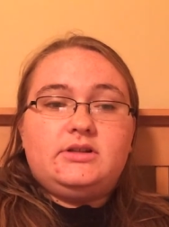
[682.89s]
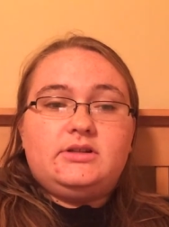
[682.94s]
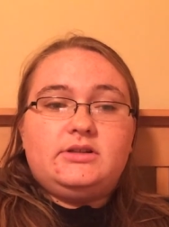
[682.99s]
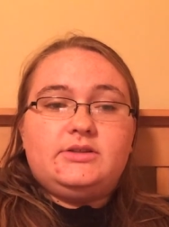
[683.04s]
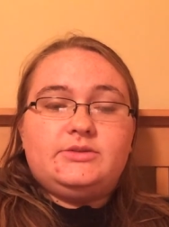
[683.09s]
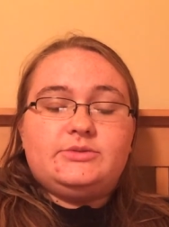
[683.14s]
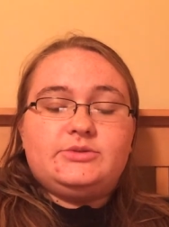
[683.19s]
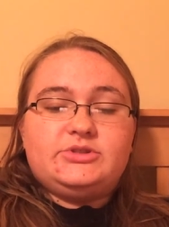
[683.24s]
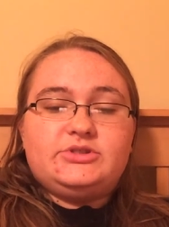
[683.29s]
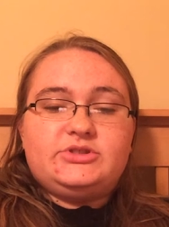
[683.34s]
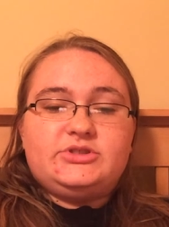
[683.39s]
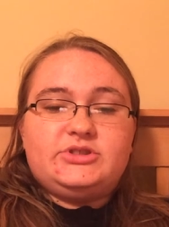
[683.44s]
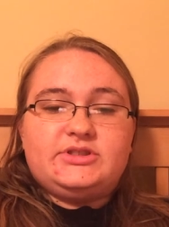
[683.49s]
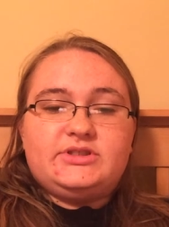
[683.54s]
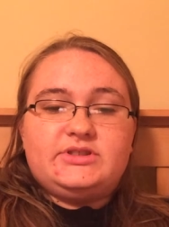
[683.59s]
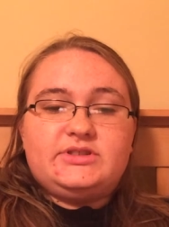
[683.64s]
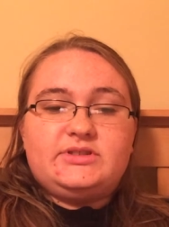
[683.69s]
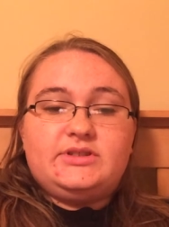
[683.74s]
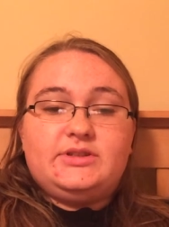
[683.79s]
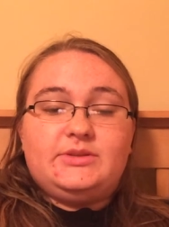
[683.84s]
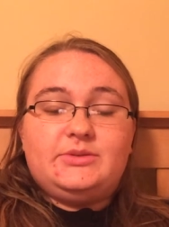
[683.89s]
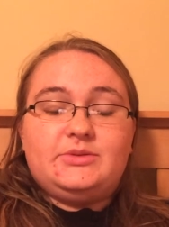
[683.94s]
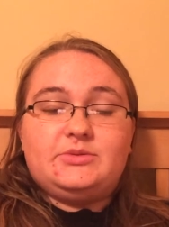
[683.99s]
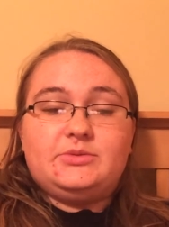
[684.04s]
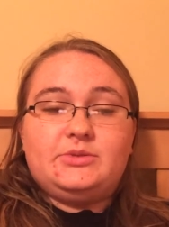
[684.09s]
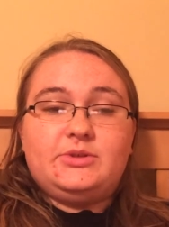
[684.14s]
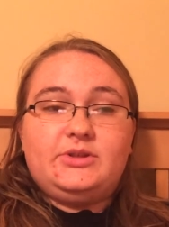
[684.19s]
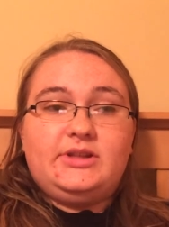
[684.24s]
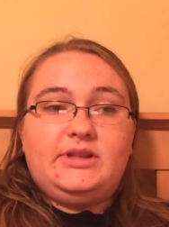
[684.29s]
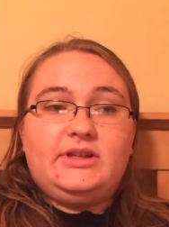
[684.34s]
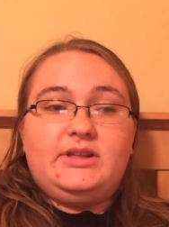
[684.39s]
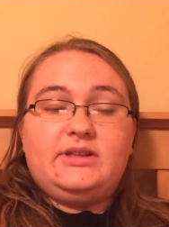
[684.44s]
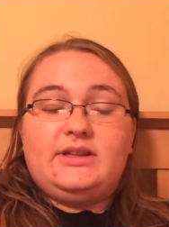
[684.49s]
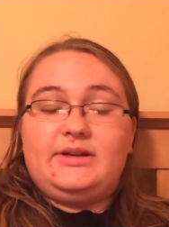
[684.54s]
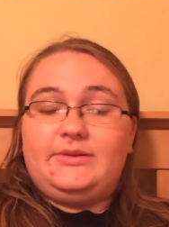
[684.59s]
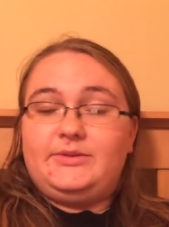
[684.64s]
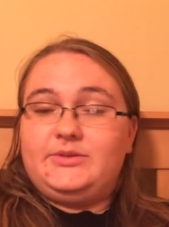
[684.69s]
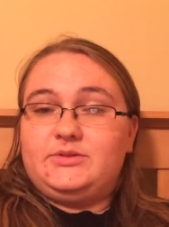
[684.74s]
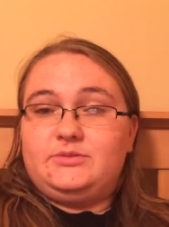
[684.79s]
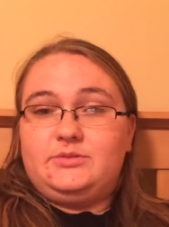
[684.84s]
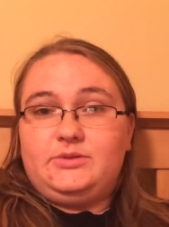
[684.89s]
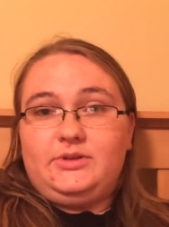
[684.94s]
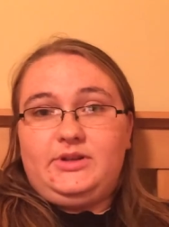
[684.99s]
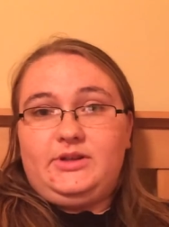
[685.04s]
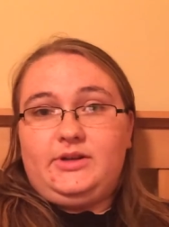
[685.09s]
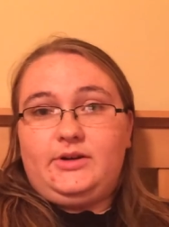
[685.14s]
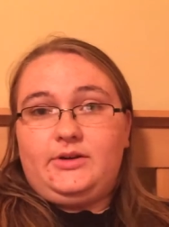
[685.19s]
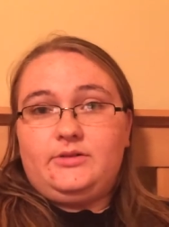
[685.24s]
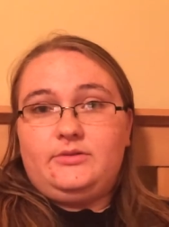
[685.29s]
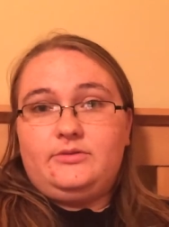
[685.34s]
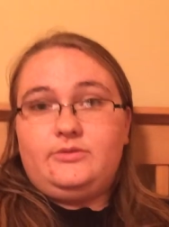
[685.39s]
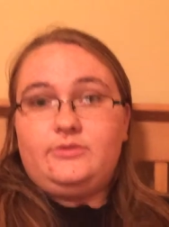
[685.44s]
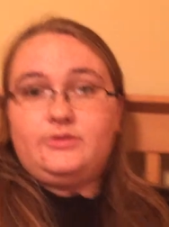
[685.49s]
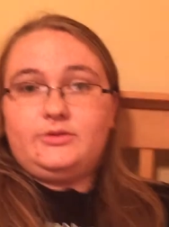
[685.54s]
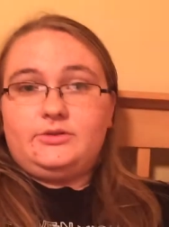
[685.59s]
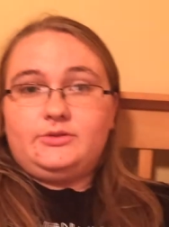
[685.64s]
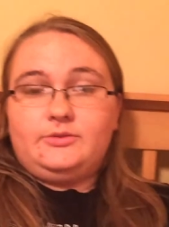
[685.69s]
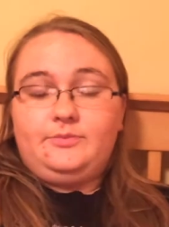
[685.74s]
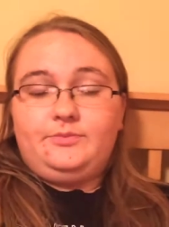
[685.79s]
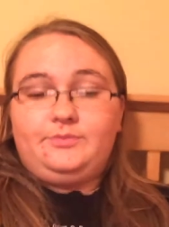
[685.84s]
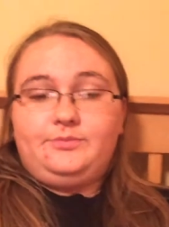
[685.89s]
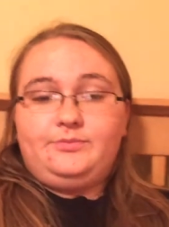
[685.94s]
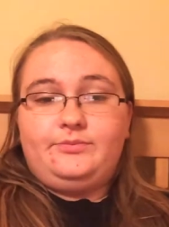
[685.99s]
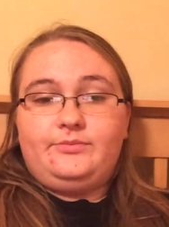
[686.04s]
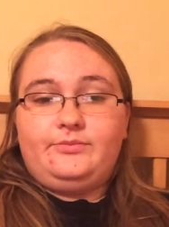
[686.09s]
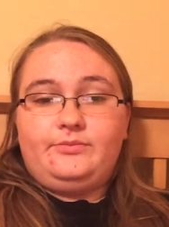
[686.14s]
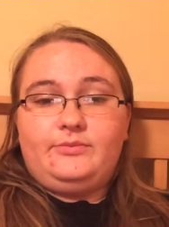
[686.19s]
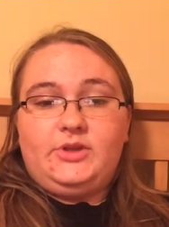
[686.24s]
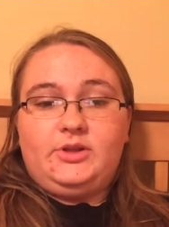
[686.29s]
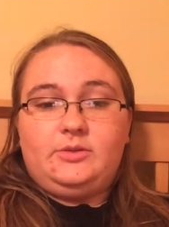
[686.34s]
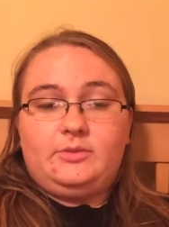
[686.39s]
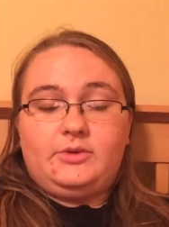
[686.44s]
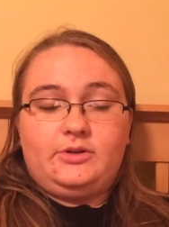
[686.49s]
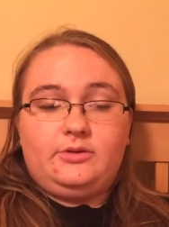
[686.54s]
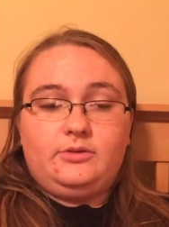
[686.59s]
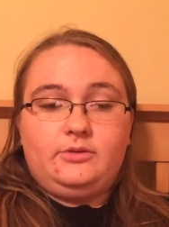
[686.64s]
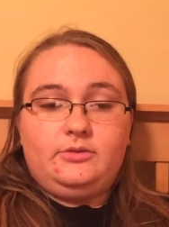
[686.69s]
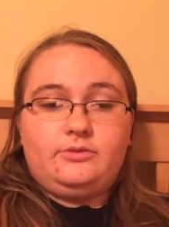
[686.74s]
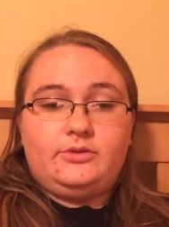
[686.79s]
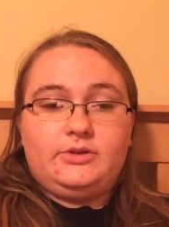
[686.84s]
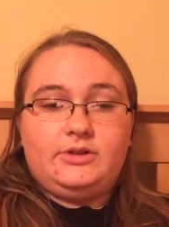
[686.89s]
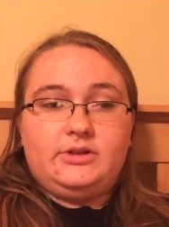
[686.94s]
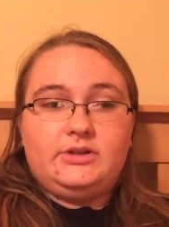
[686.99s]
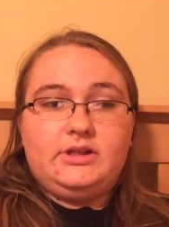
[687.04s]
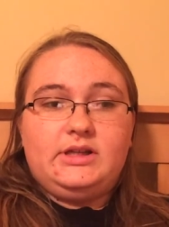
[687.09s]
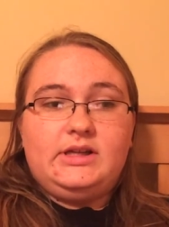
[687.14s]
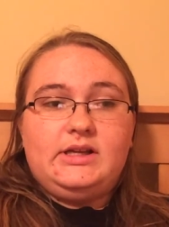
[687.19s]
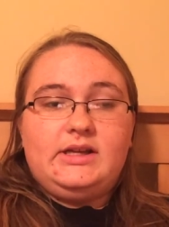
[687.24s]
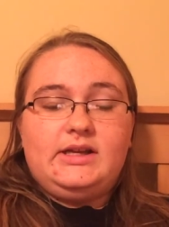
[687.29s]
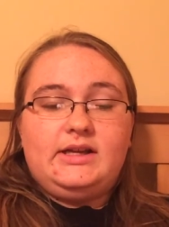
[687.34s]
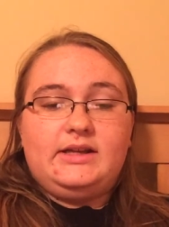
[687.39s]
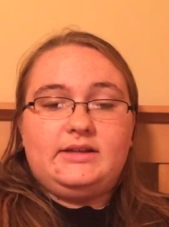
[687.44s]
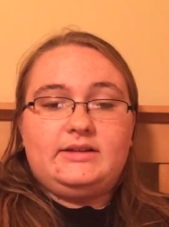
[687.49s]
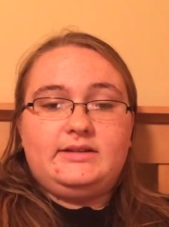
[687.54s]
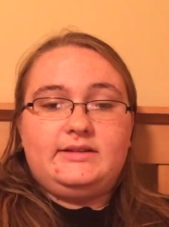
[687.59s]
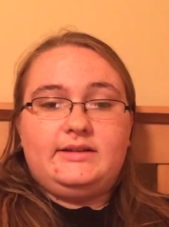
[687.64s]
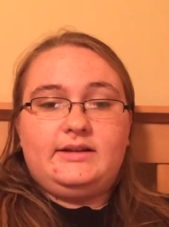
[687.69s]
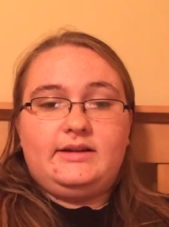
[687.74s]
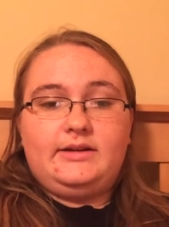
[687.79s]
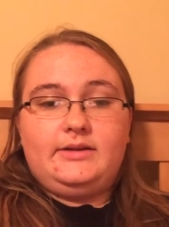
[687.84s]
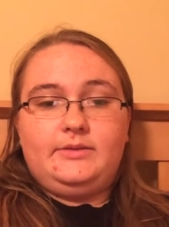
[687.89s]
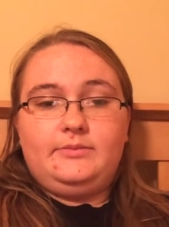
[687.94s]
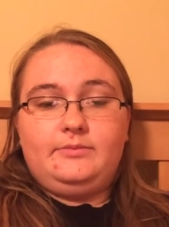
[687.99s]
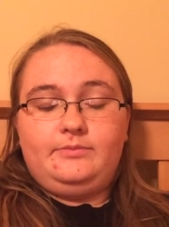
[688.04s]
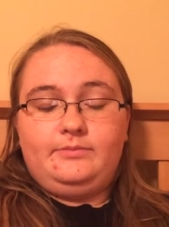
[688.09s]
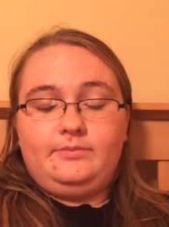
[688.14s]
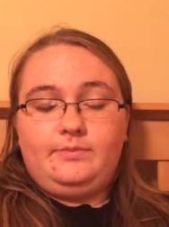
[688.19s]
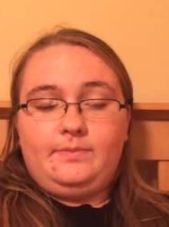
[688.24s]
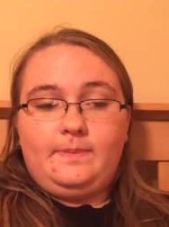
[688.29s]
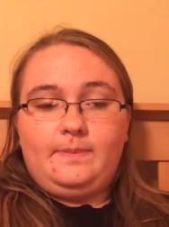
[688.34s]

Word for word: it was just, it was really, that was really hard for me and my girlfriend at the time